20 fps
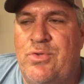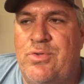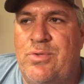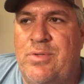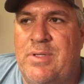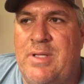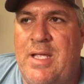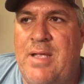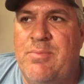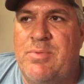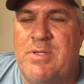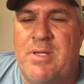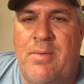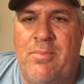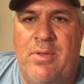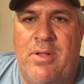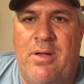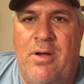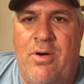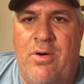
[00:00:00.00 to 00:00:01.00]
keep some
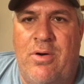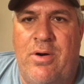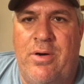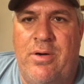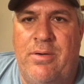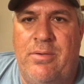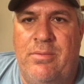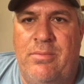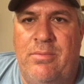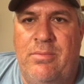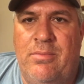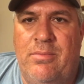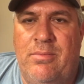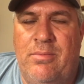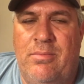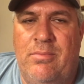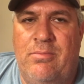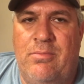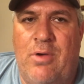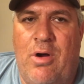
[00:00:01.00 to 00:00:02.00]
of the
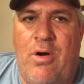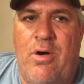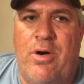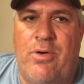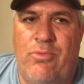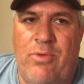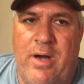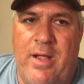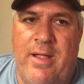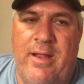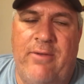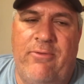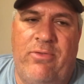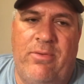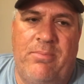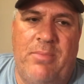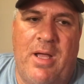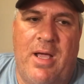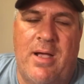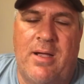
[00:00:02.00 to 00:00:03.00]
hard rain
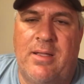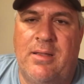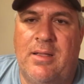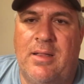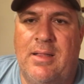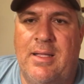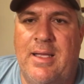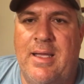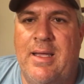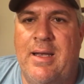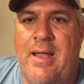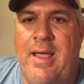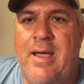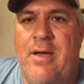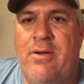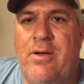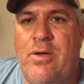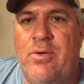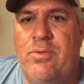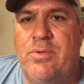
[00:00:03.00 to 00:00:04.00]
from knocking the lint
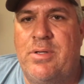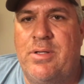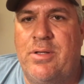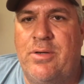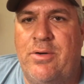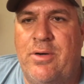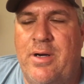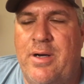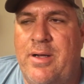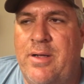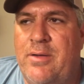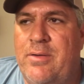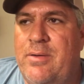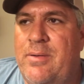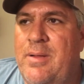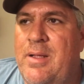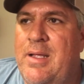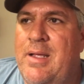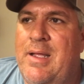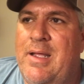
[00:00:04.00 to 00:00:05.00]
out onto the ground,
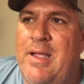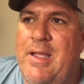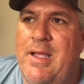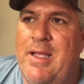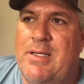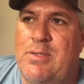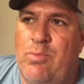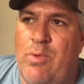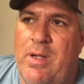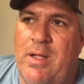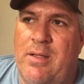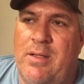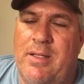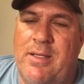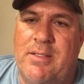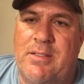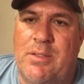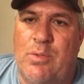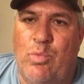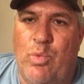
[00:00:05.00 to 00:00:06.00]
as well
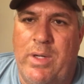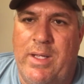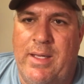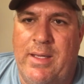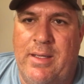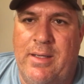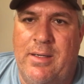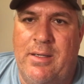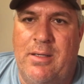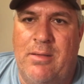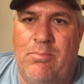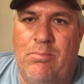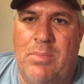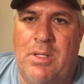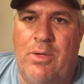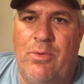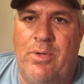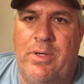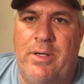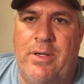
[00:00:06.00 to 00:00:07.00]
as the wind
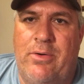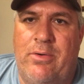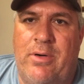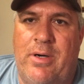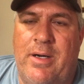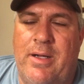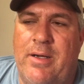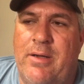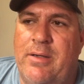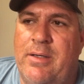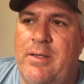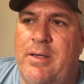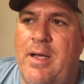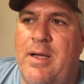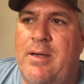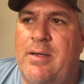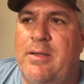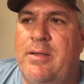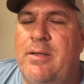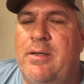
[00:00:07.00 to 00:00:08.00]
blowing it around and
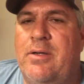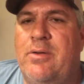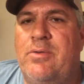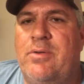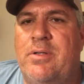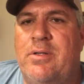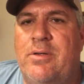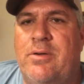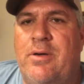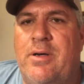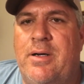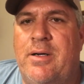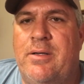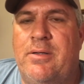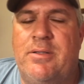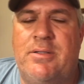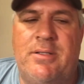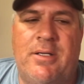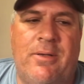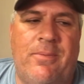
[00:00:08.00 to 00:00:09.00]
knocking it onto the
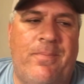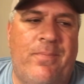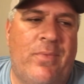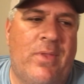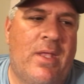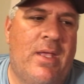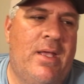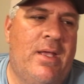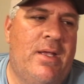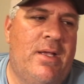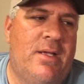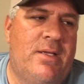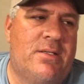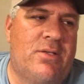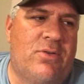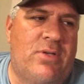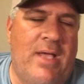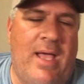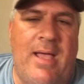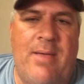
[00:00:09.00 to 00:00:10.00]
ground. So
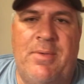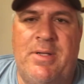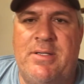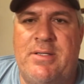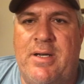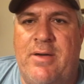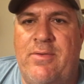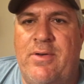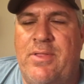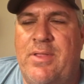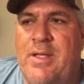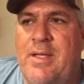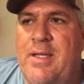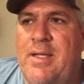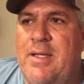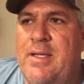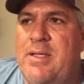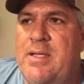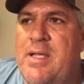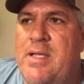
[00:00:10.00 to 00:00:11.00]
timing's
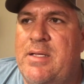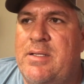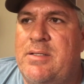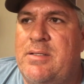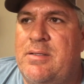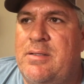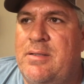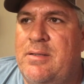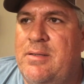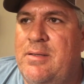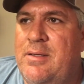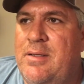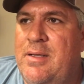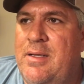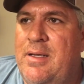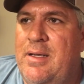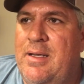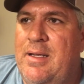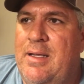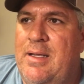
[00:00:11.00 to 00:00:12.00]
everything.
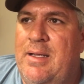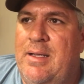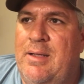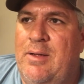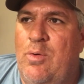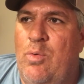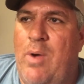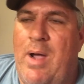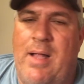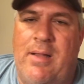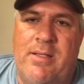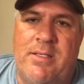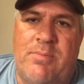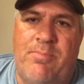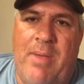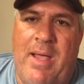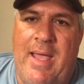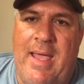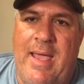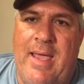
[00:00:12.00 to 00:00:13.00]
While it's
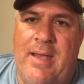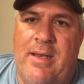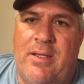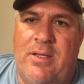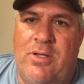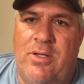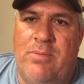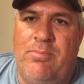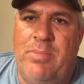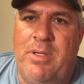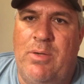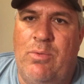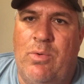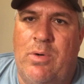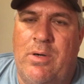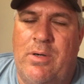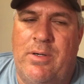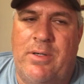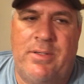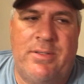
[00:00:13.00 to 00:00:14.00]
bad, it could be
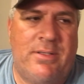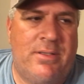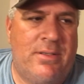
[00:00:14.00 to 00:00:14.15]
worse.